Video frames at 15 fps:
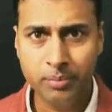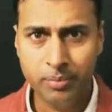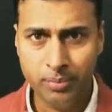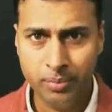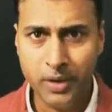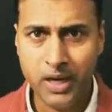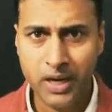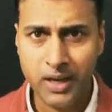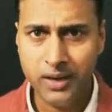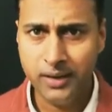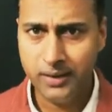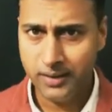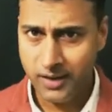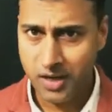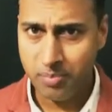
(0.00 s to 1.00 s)
money
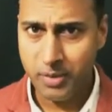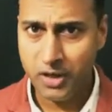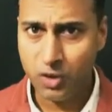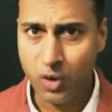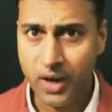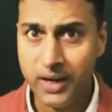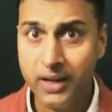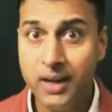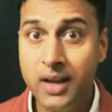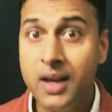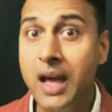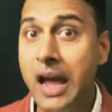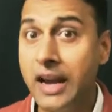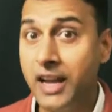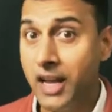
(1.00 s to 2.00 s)
in Bitcoin
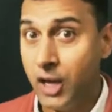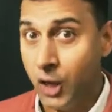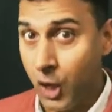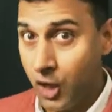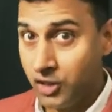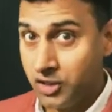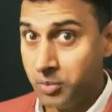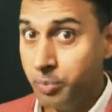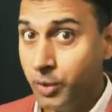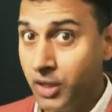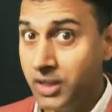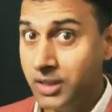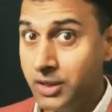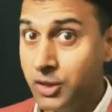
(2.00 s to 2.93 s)
and I lost good,